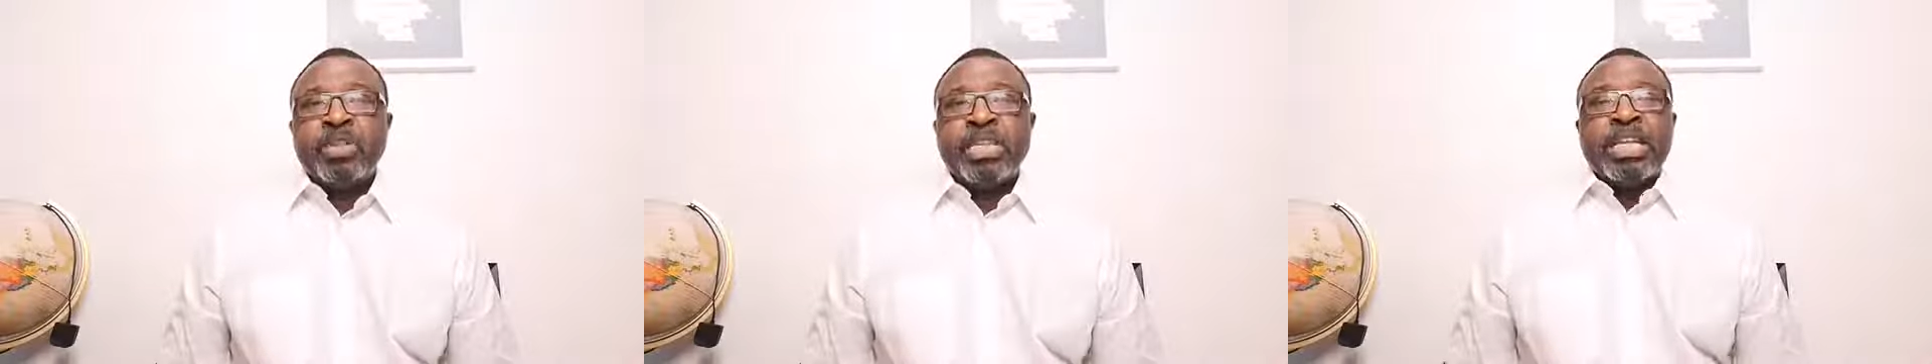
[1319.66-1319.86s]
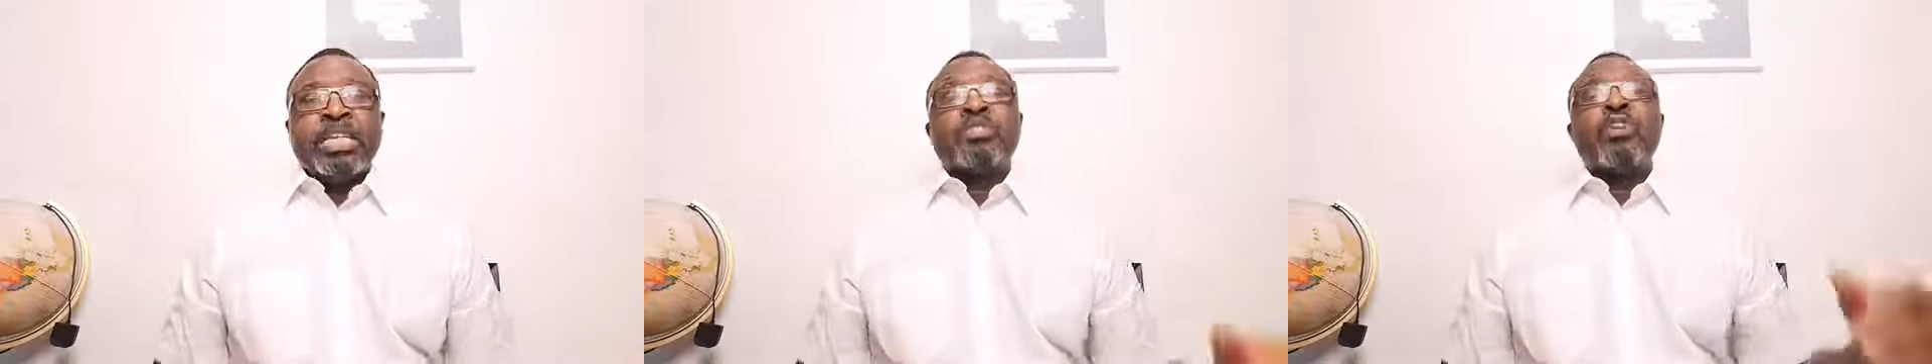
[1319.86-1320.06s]

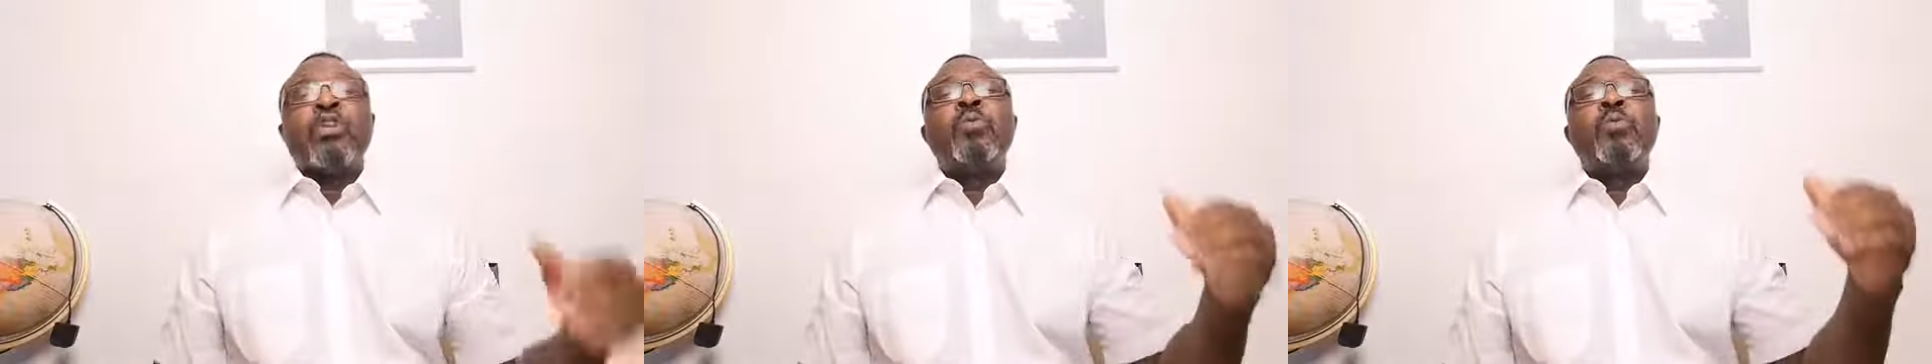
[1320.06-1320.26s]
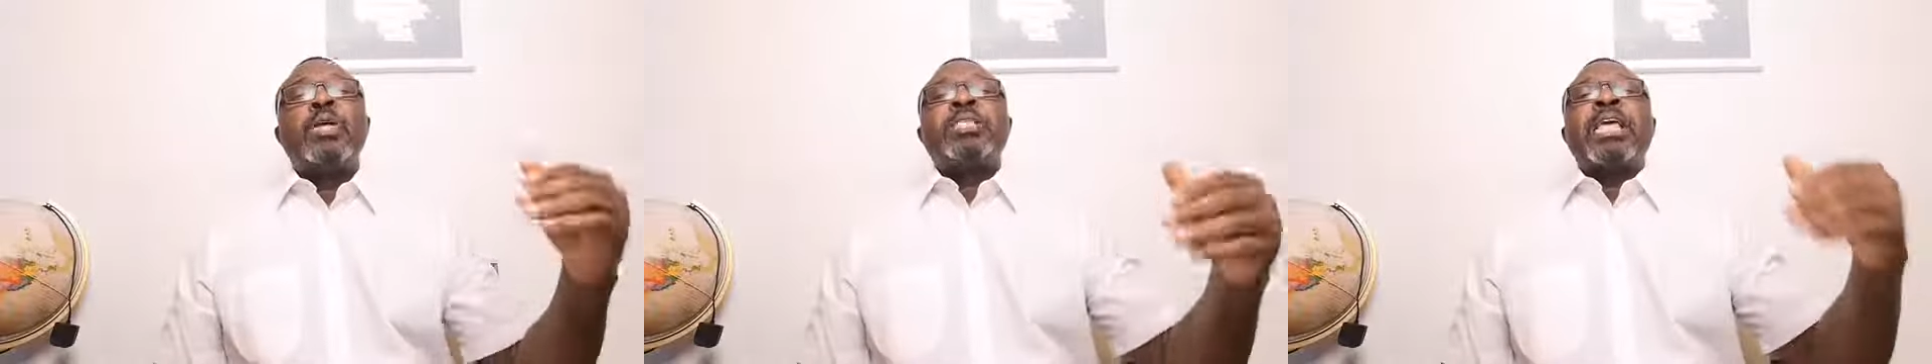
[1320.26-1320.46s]
There's
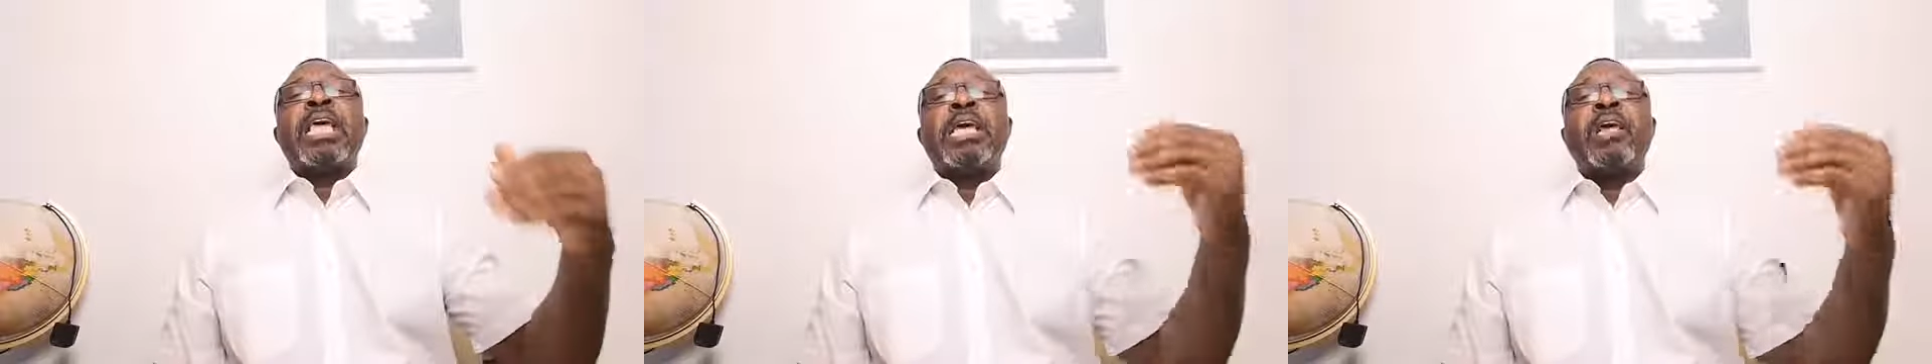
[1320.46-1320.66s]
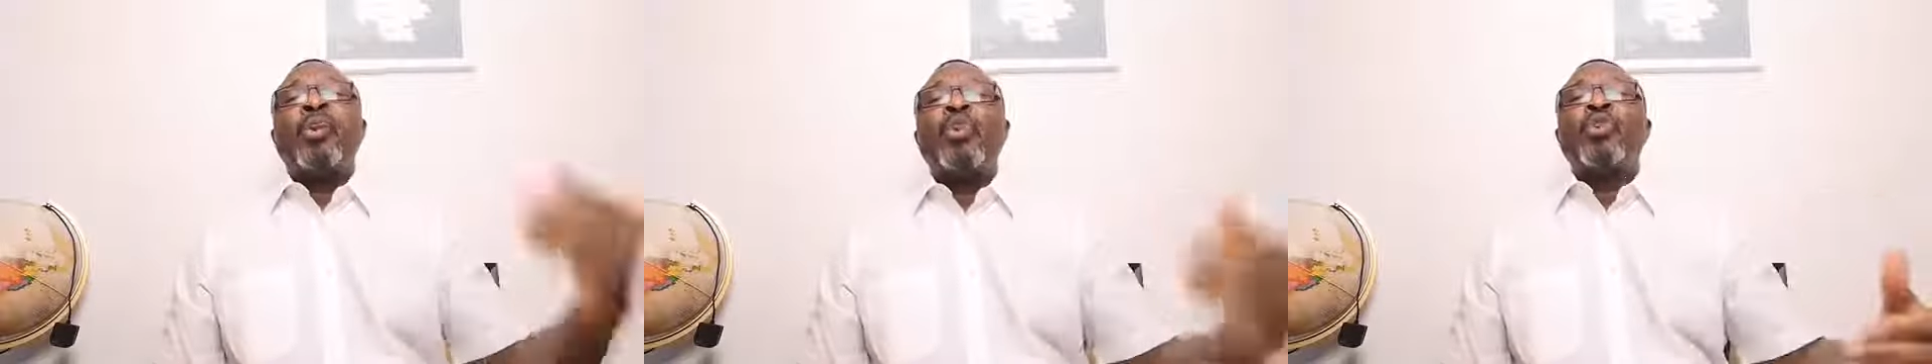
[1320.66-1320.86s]
always a
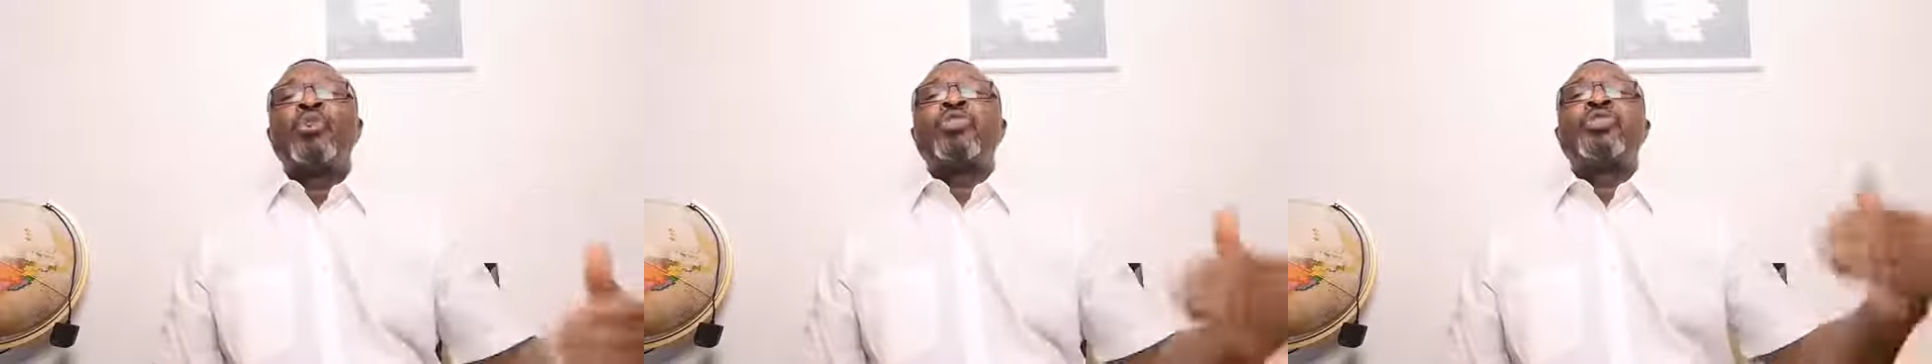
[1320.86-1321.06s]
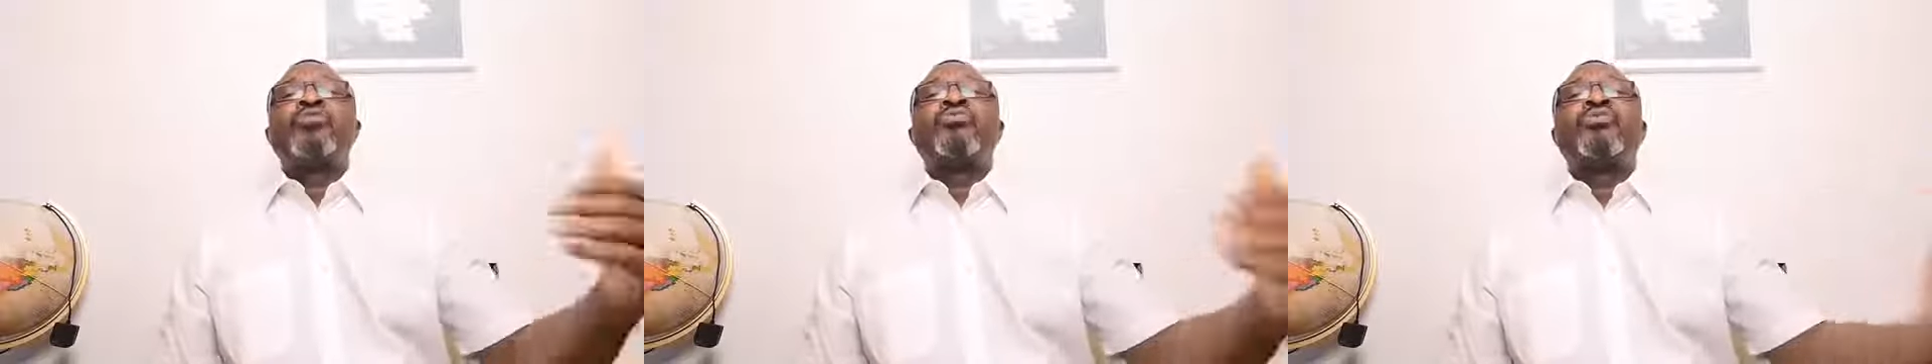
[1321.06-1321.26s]
ghost